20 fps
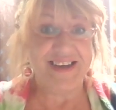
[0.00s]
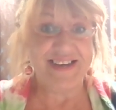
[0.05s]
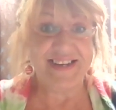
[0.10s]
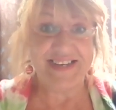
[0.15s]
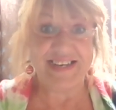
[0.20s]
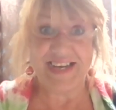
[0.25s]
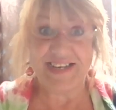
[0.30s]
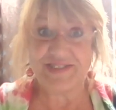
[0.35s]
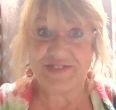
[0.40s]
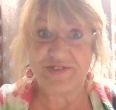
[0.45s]

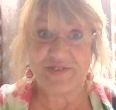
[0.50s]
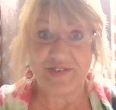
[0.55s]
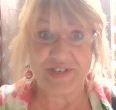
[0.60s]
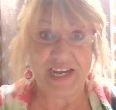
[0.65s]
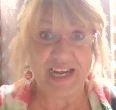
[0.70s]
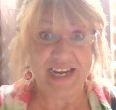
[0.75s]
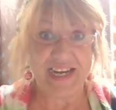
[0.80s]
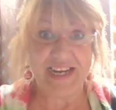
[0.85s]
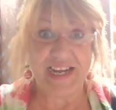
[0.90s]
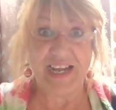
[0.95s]

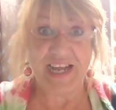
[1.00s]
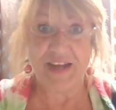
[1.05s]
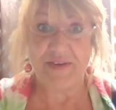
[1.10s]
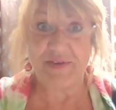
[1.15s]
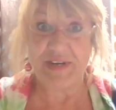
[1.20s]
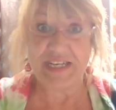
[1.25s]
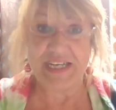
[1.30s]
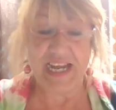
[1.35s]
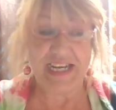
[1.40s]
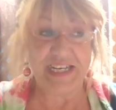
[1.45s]
yesterday,
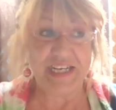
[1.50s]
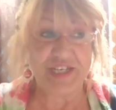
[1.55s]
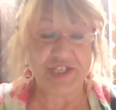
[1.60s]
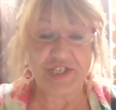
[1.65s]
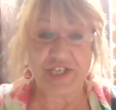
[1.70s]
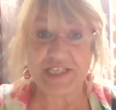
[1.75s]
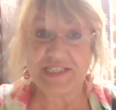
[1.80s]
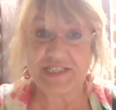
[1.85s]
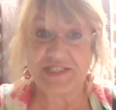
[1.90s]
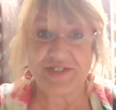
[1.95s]
and it
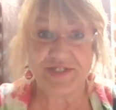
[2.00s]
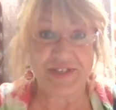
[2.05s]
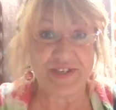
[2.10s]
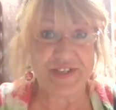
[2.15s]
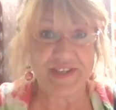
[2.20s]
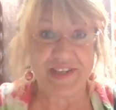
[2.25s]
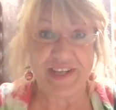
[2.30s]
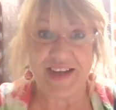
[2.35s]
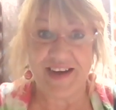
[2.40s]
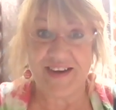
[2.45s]
just
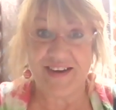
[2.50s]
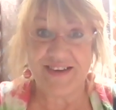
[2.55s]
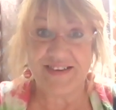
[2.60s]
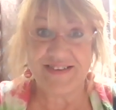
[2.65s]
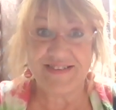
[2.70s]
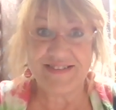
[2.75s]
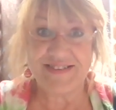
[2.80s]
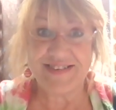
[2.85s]
stood there